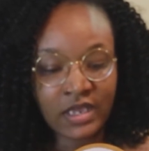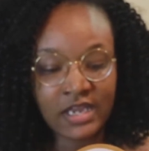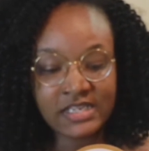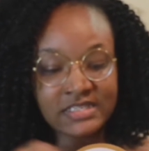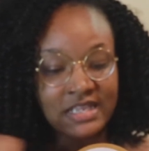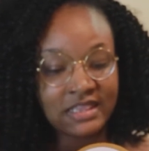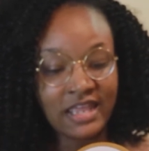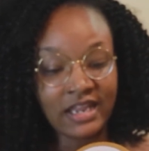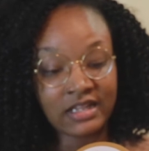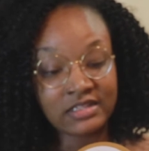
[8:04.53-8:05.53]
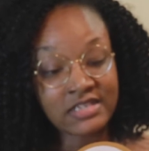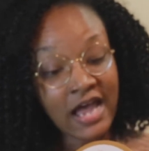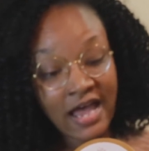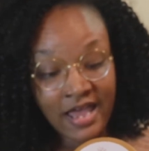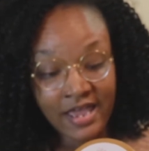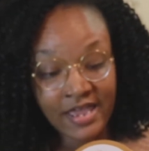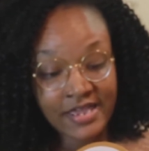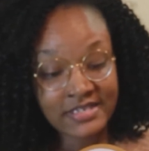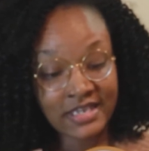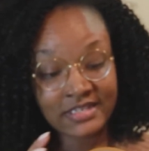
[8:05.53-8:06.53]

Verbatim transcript: any synthetic dyes.